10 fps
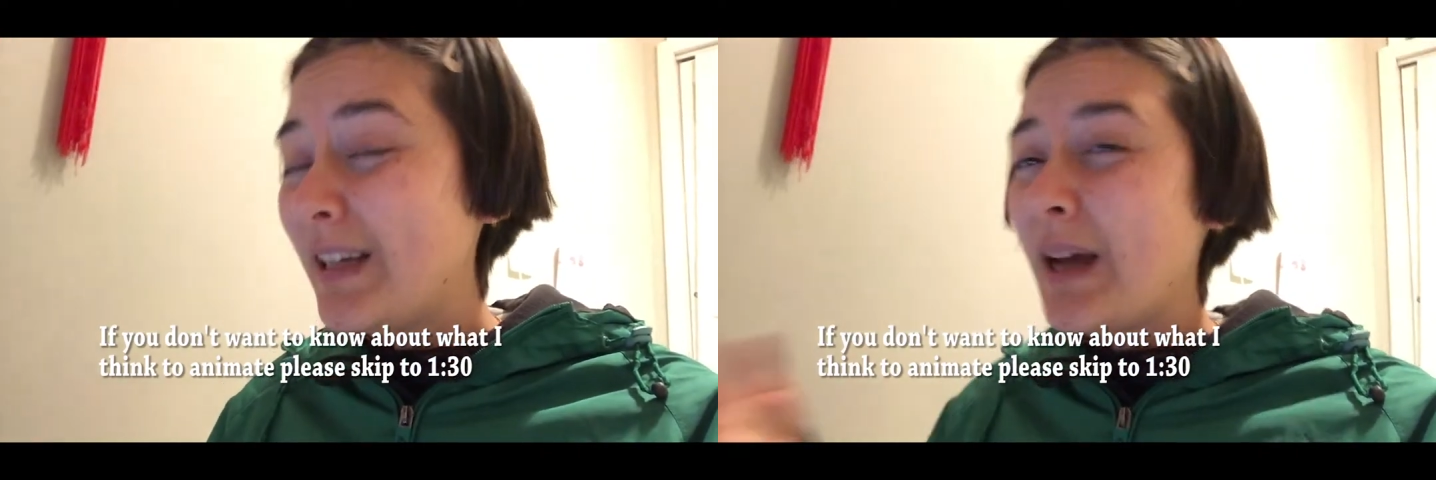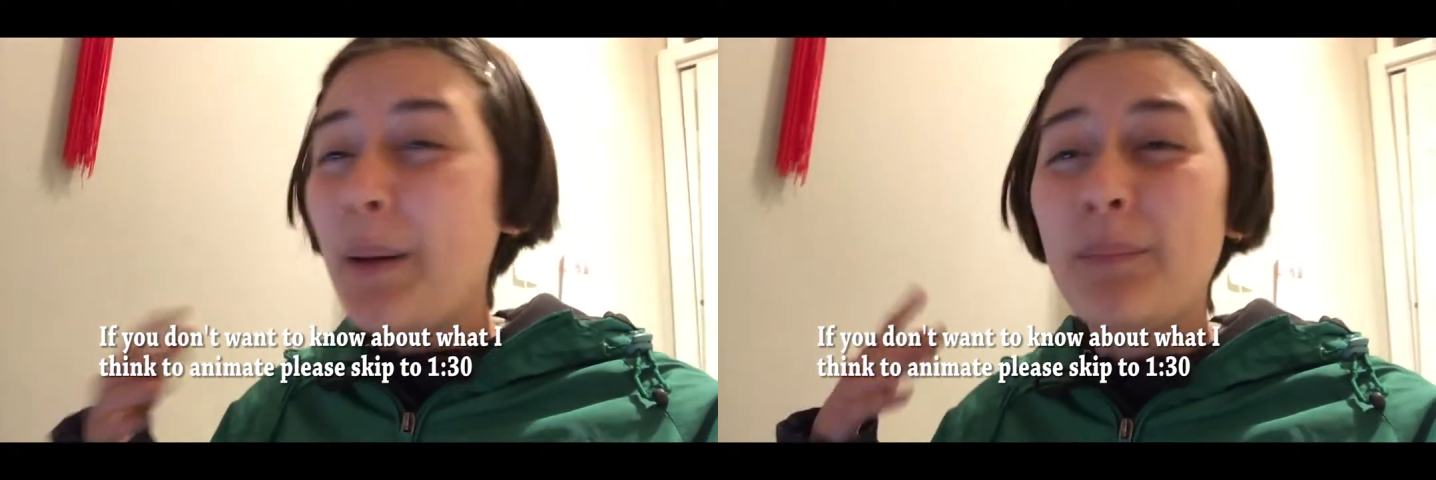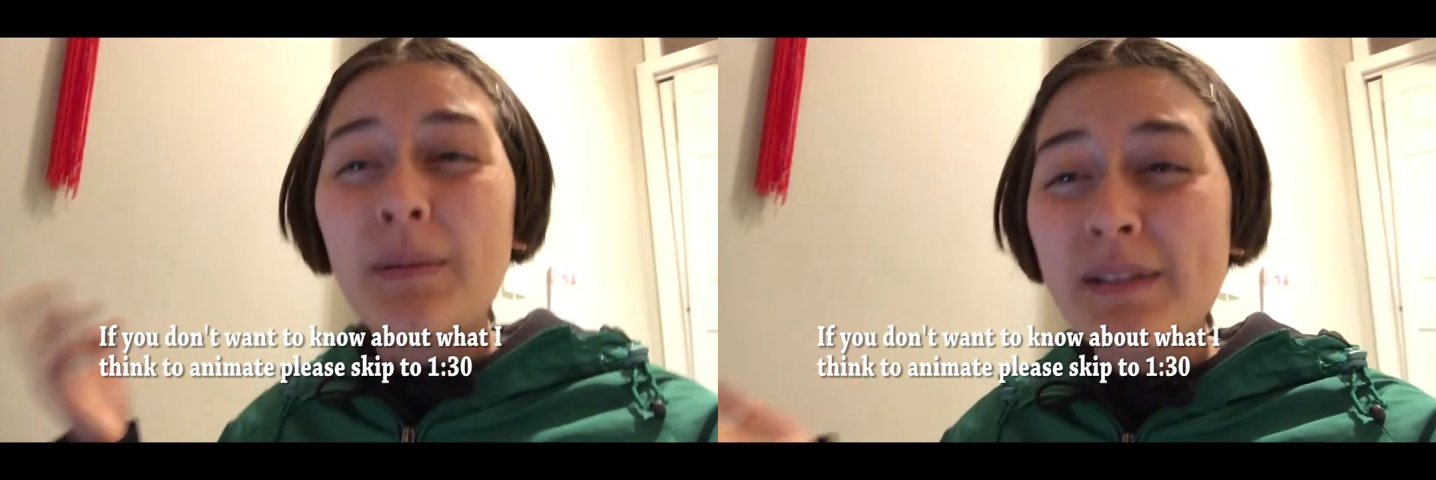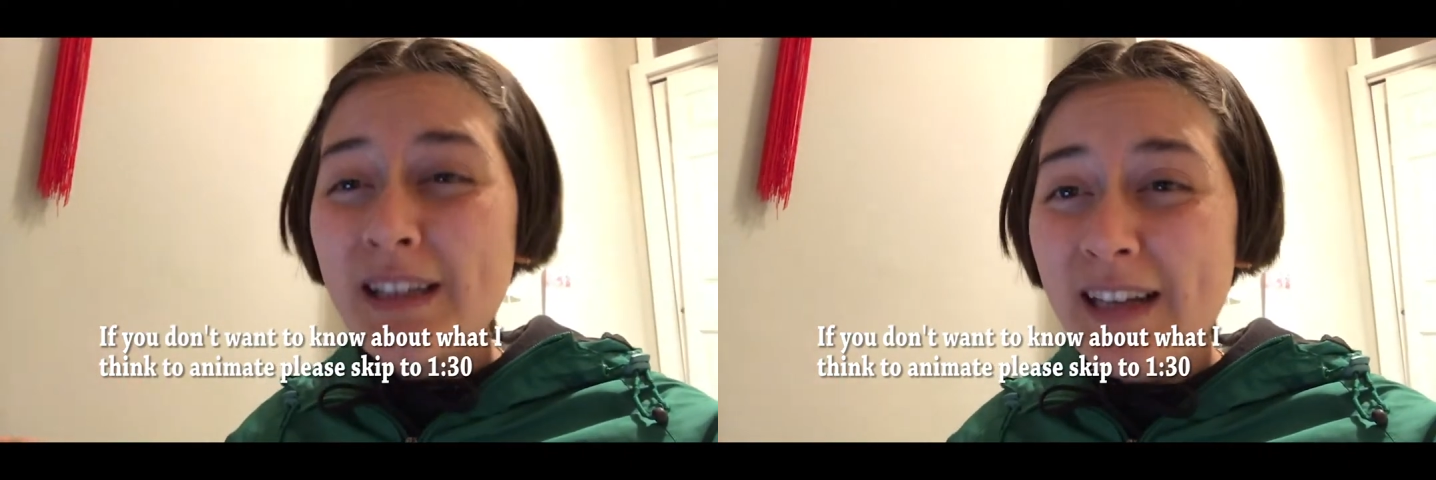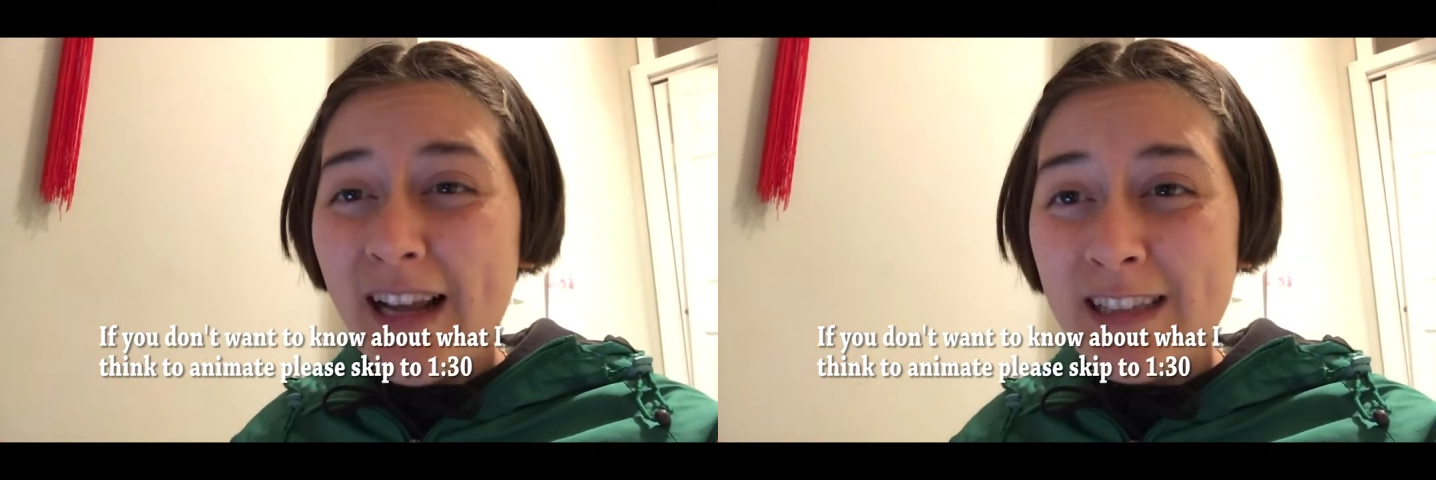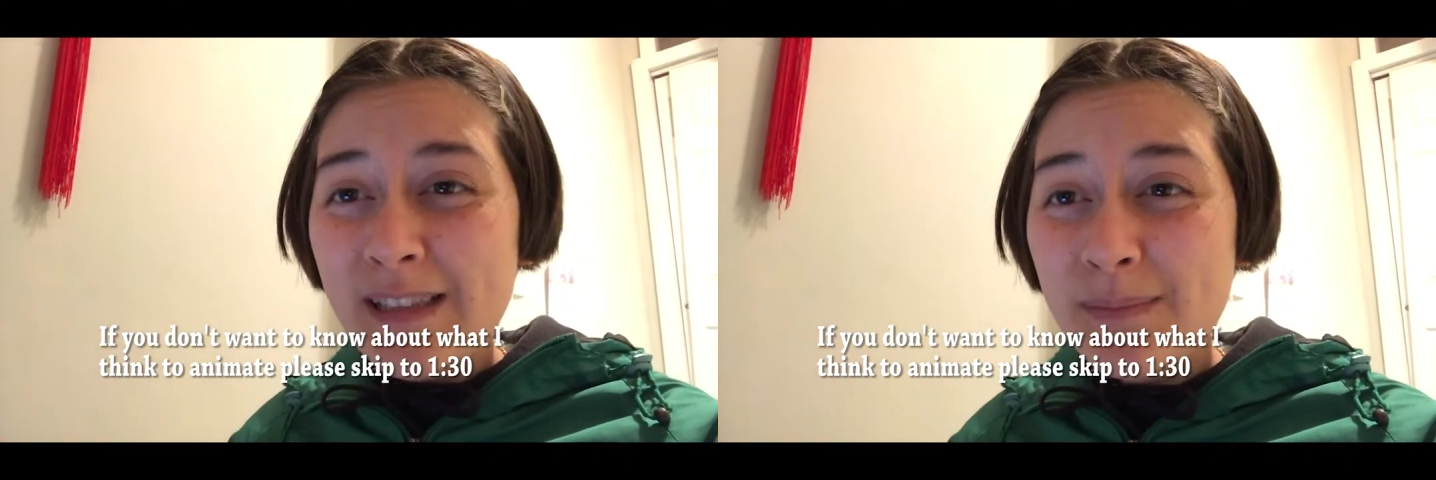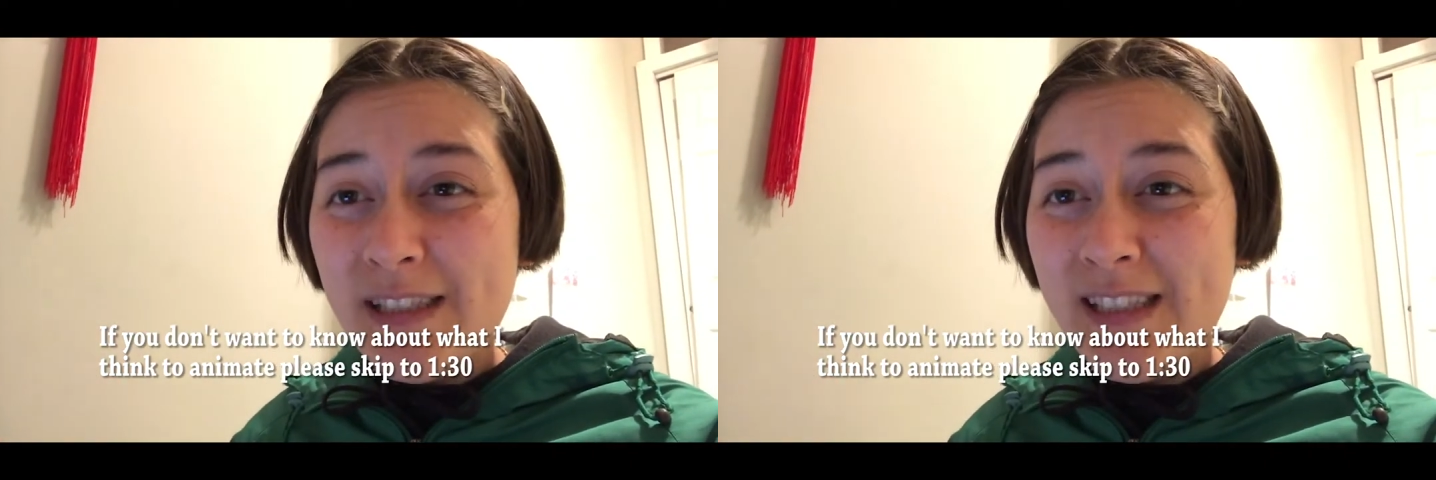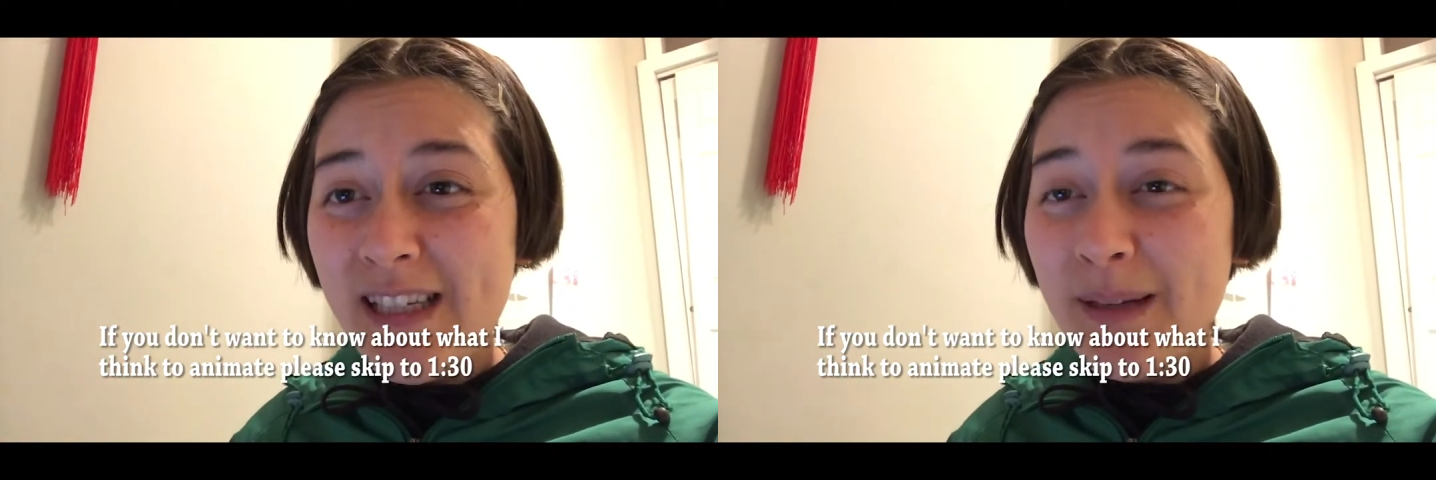I'm probably going to add some
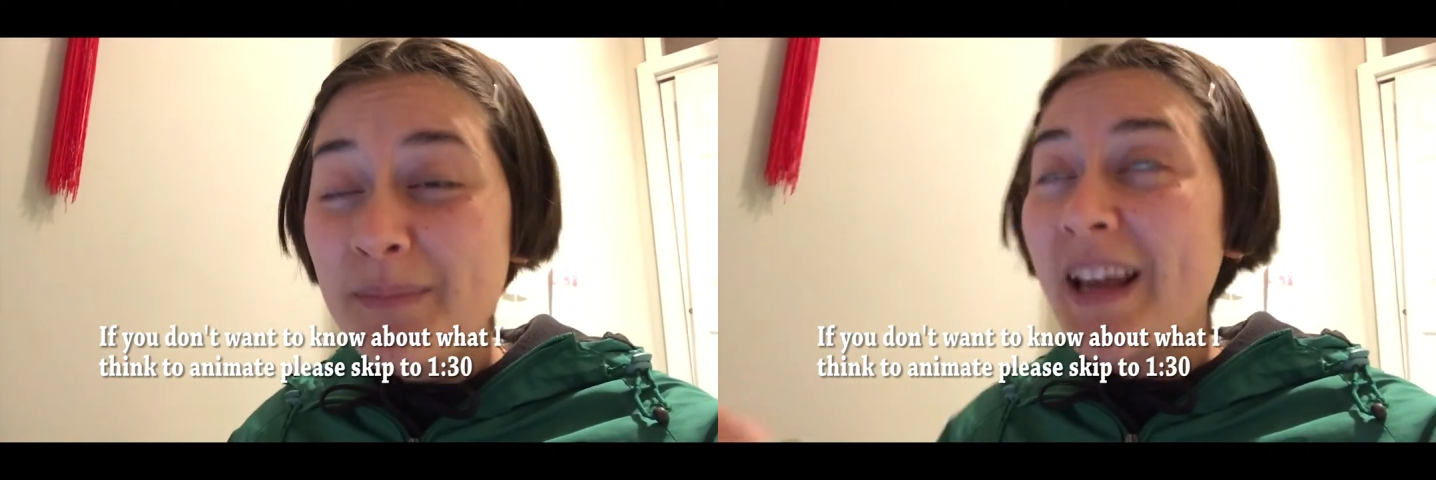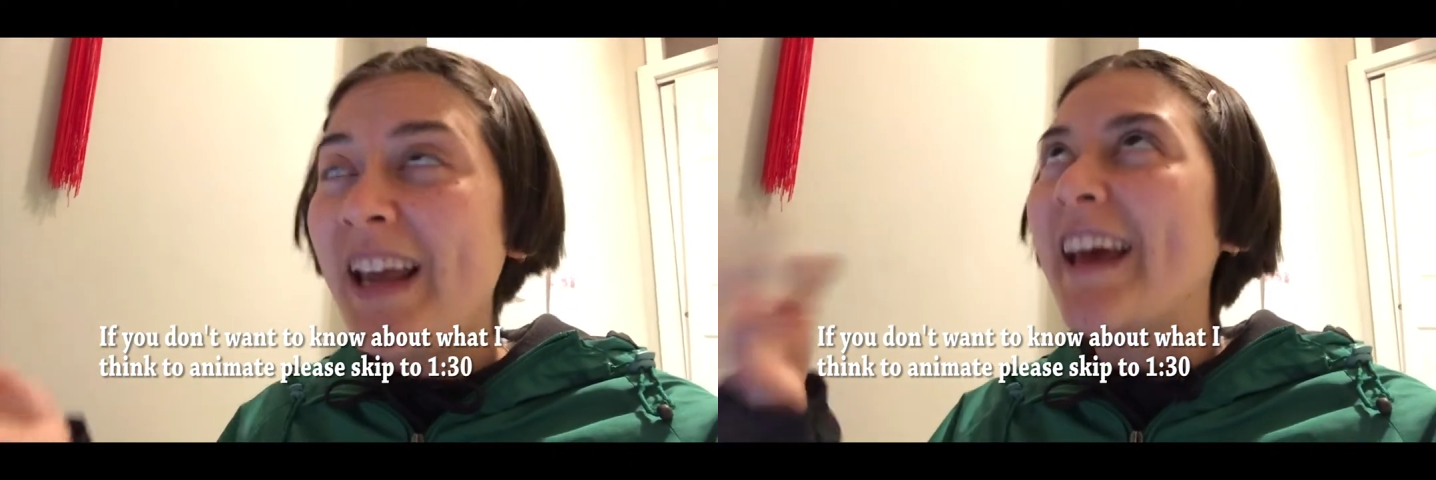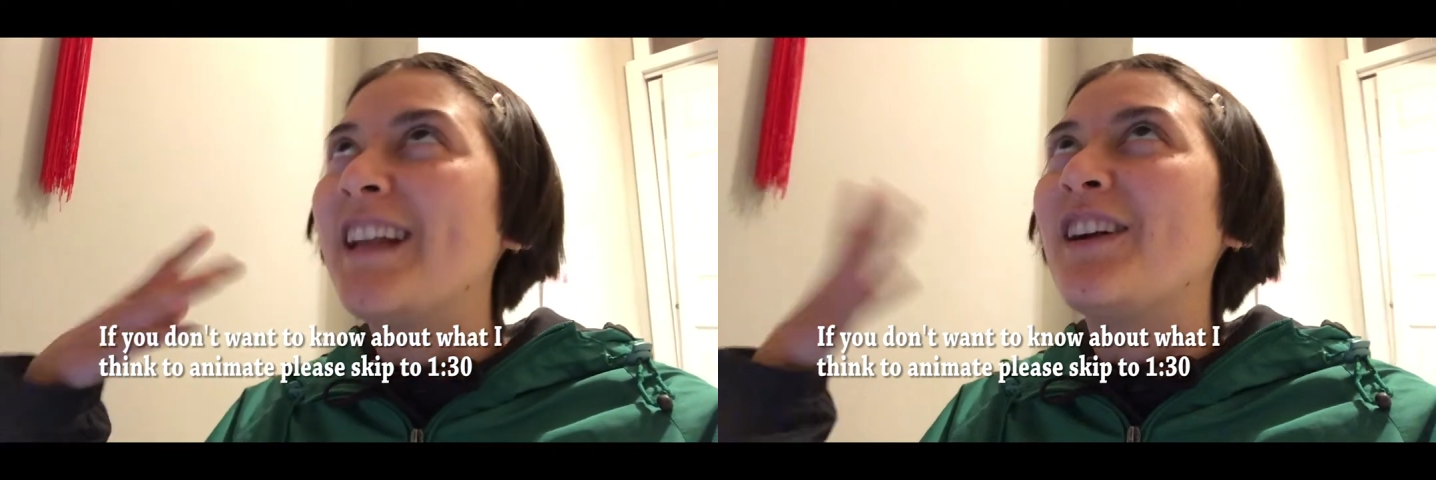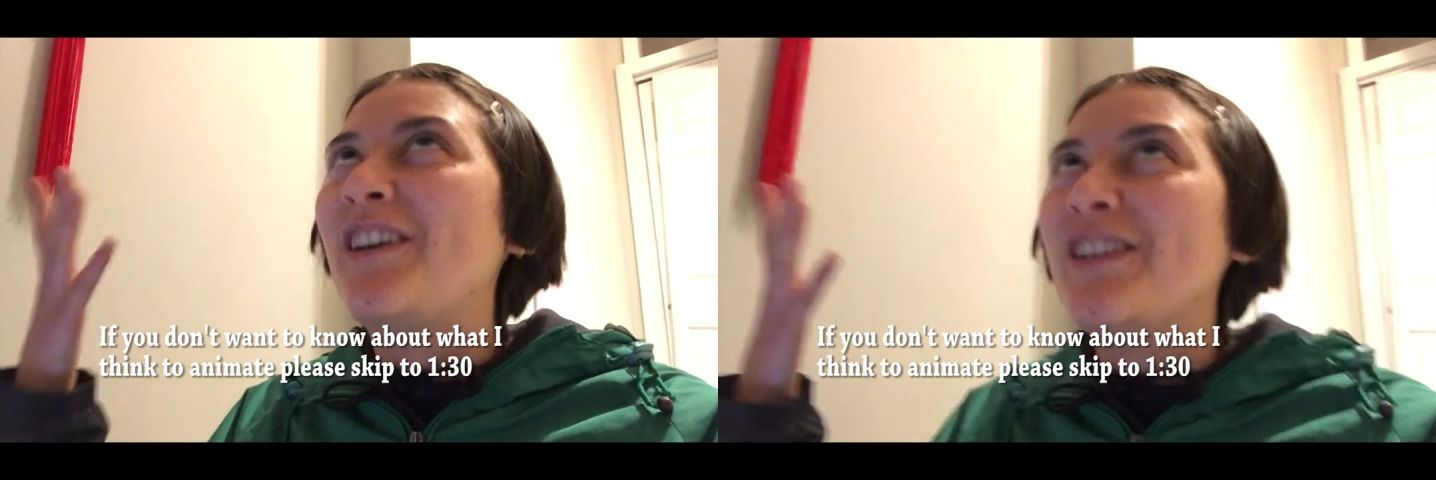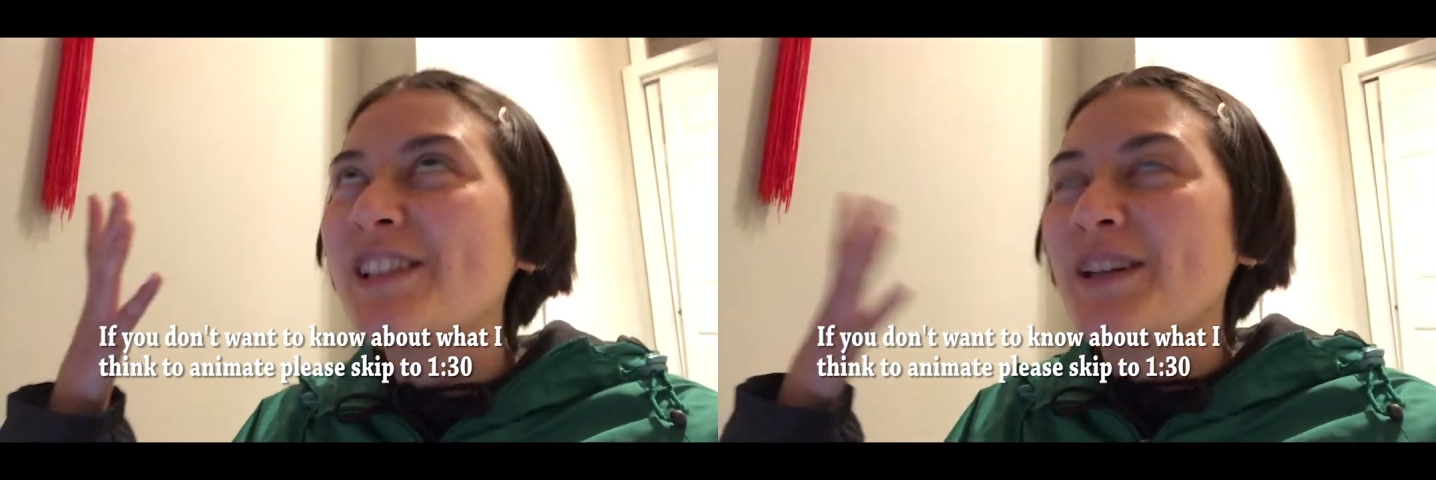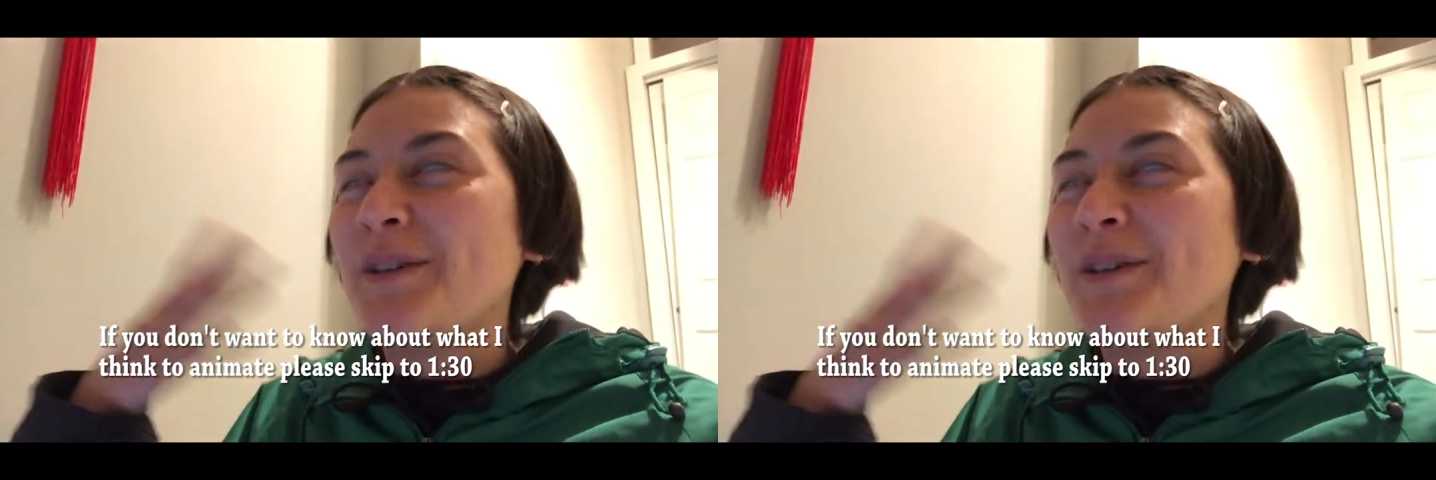steam, and also